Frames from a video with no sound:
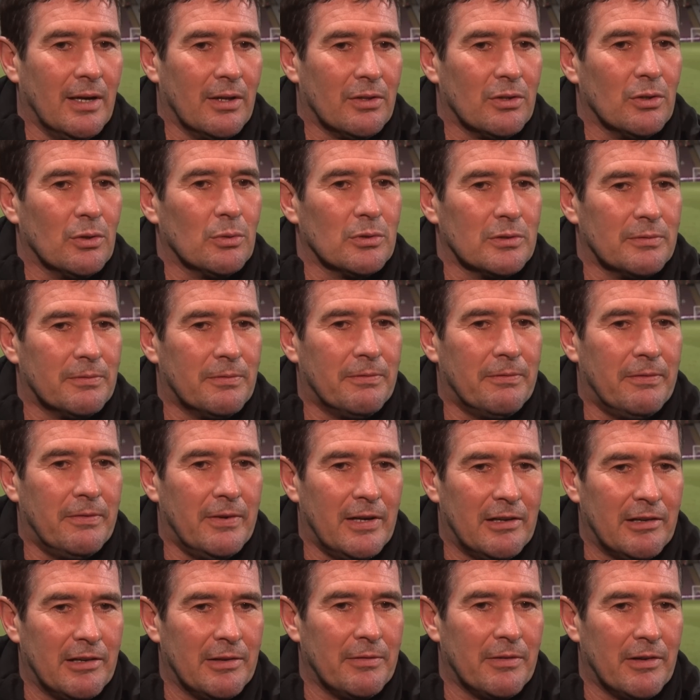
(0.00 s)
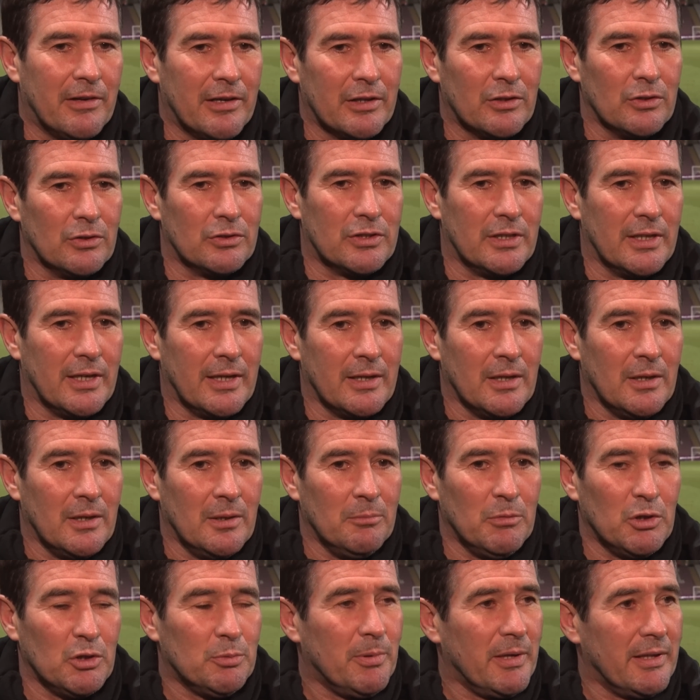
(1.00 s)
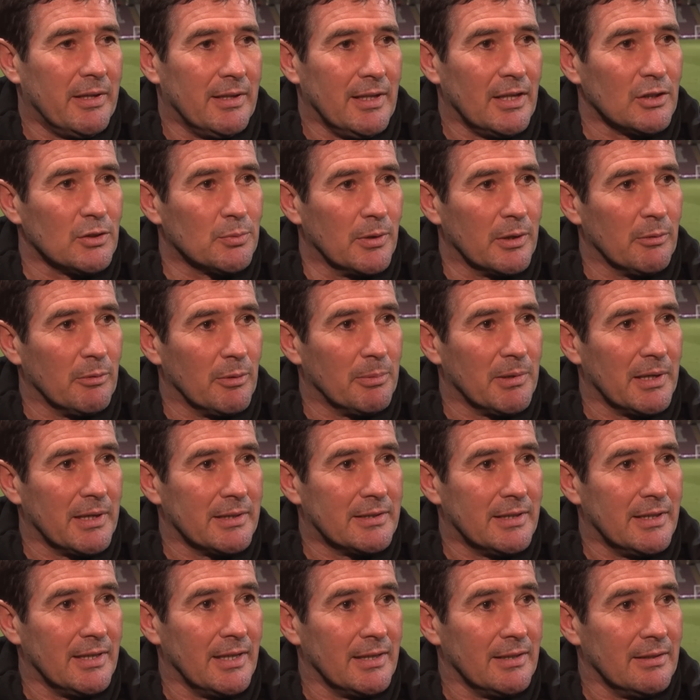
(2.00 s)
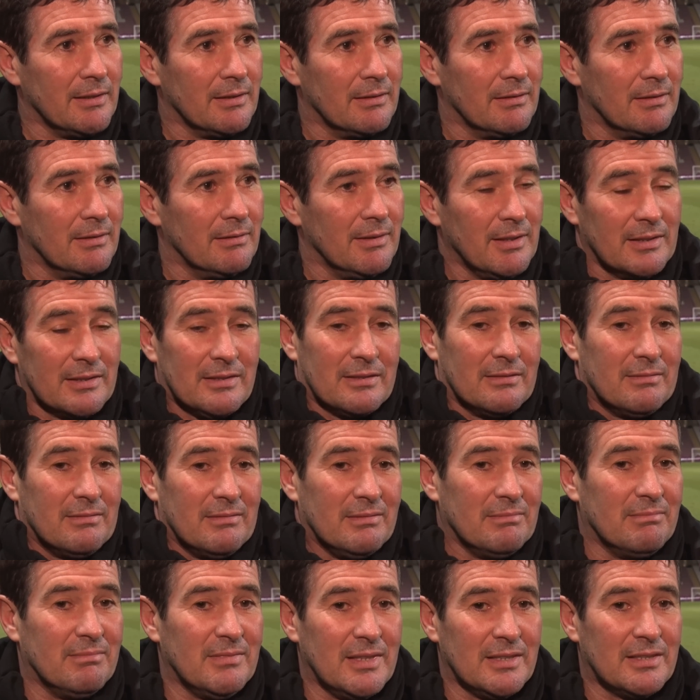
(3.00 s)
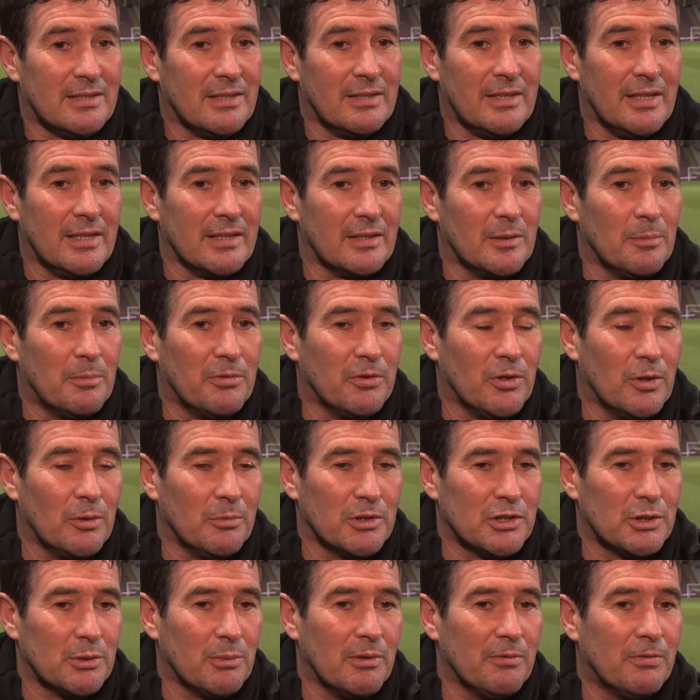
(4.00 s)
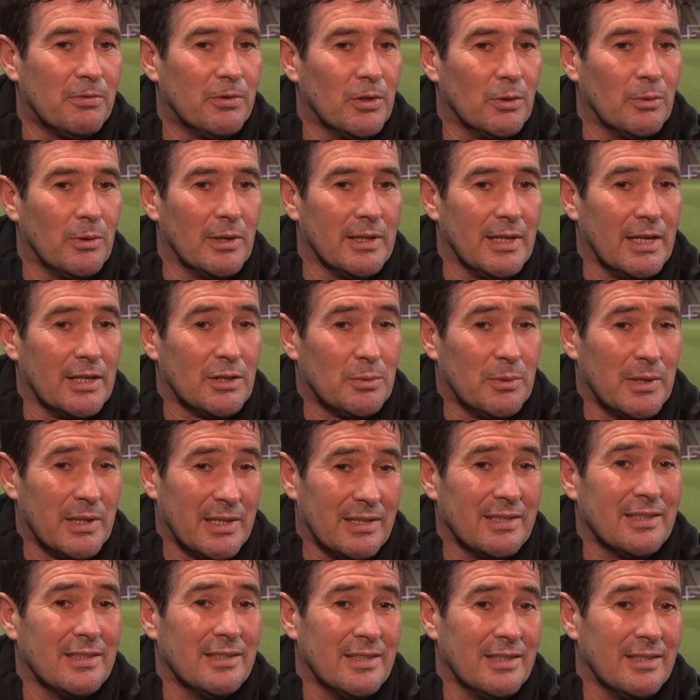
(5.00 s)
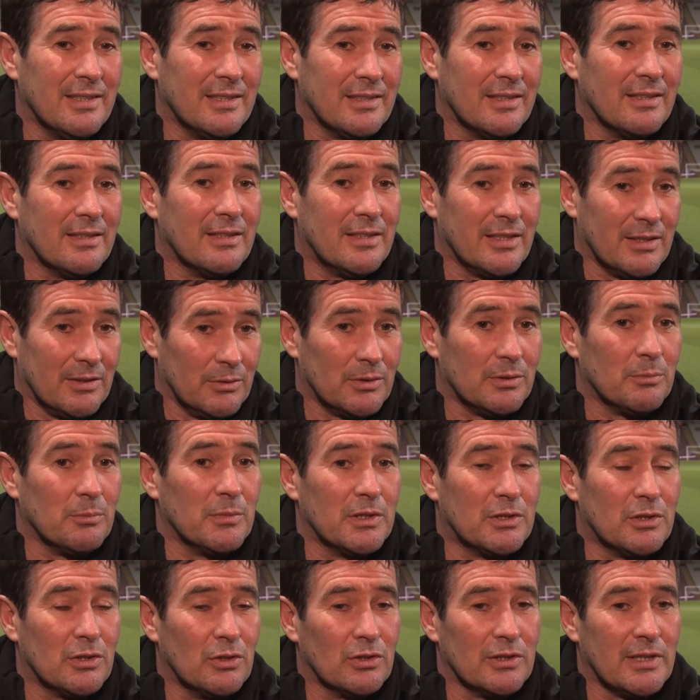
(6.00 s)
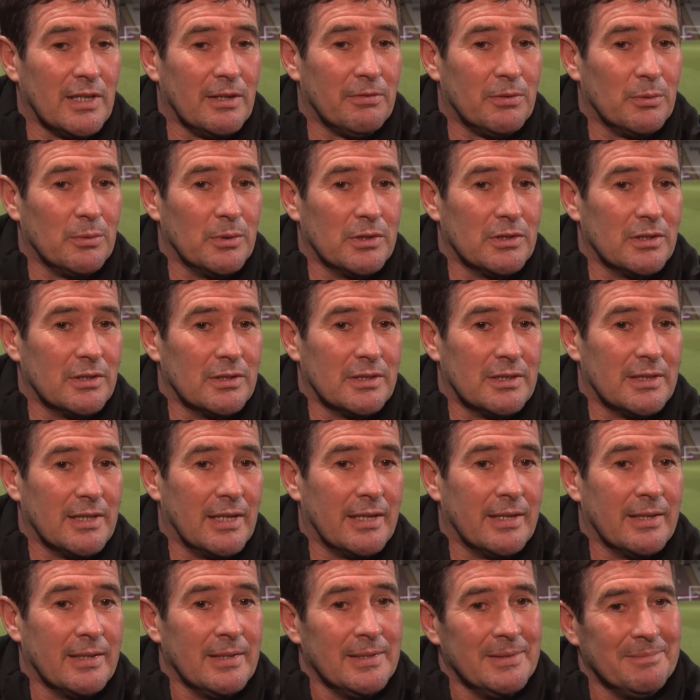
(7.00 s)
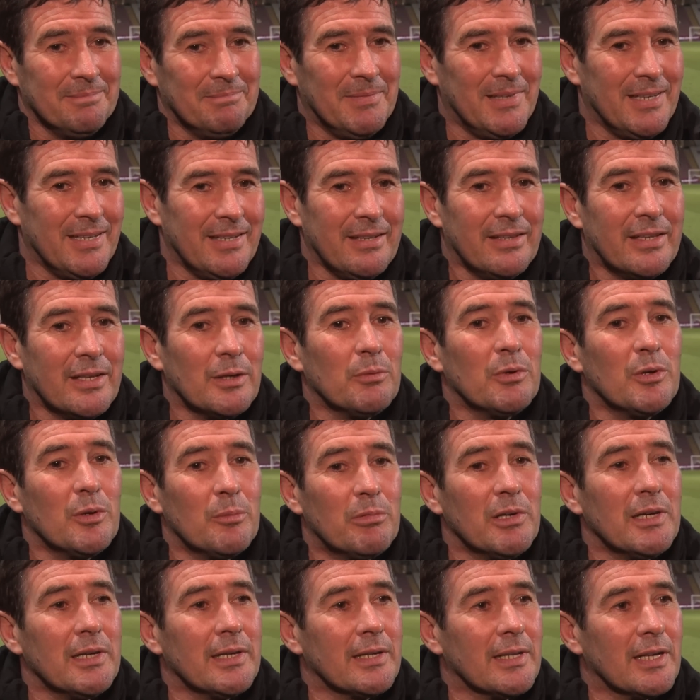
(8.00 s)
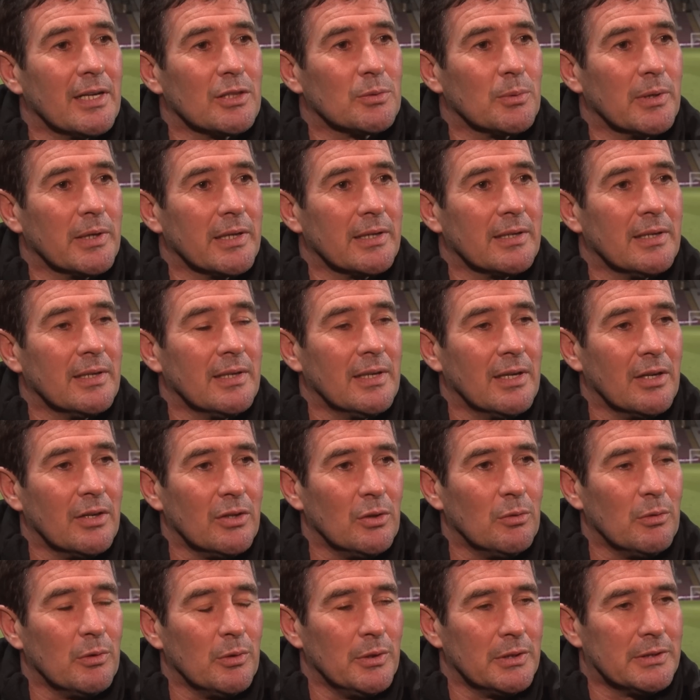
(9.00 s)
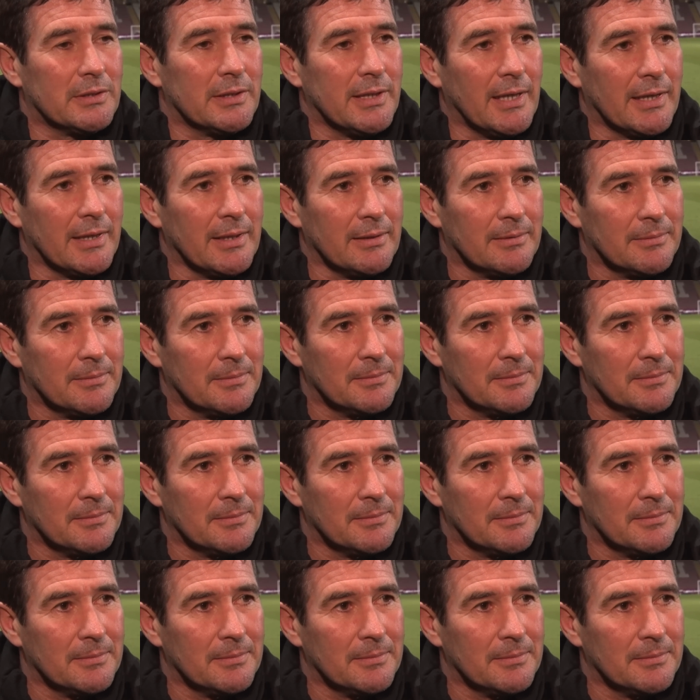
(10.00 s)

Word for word: I thought was very, very good today. Much better than last week we played today. And that's that's the thing. The performance you win four one last week, and I think we talked afterwards and said, I didn't think we were brilliant last week. I thought we were today.